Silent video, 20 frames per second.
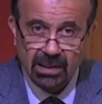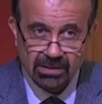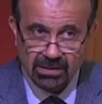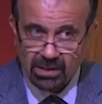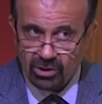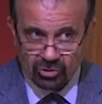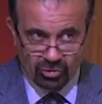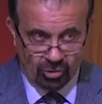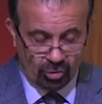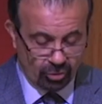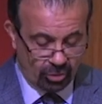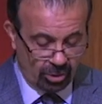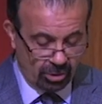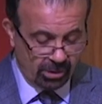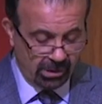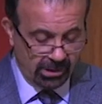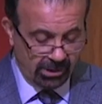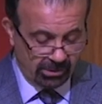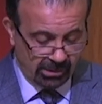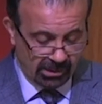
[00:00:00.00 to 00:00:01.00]
as I showed
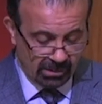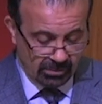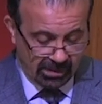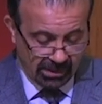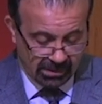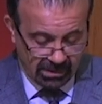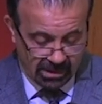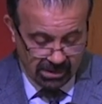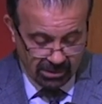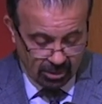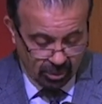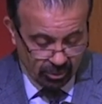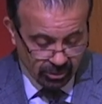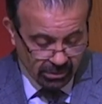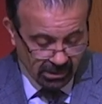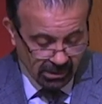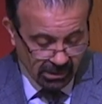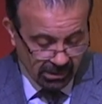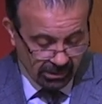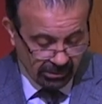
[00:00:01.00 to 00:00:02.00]
earlier in my
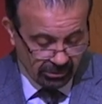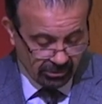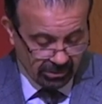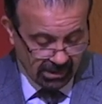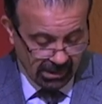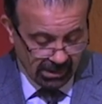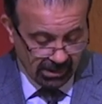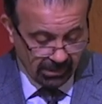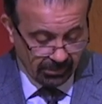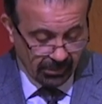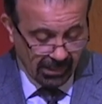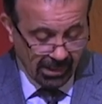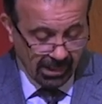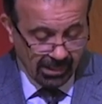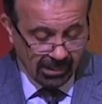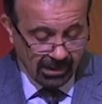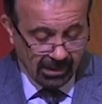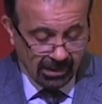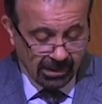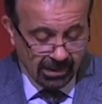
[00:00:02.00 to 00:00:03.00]
keynote today.
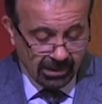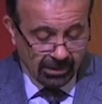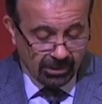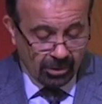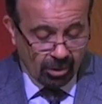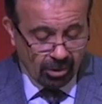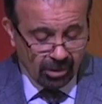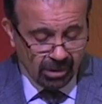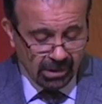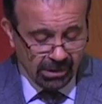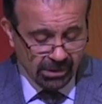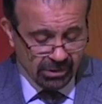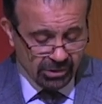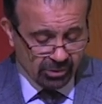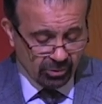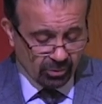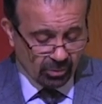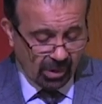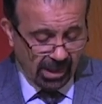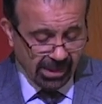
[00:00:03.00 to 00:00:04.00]
The
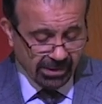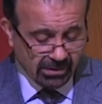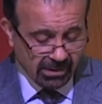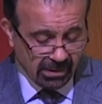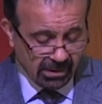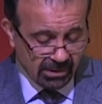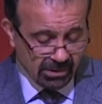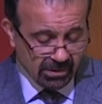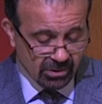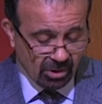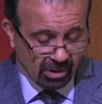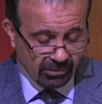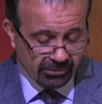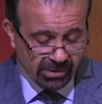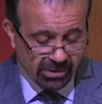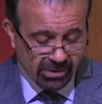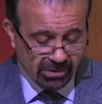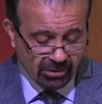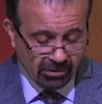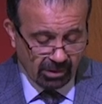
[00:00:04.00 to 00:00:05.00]
earliest writings
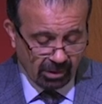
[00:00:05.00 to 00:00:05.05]
of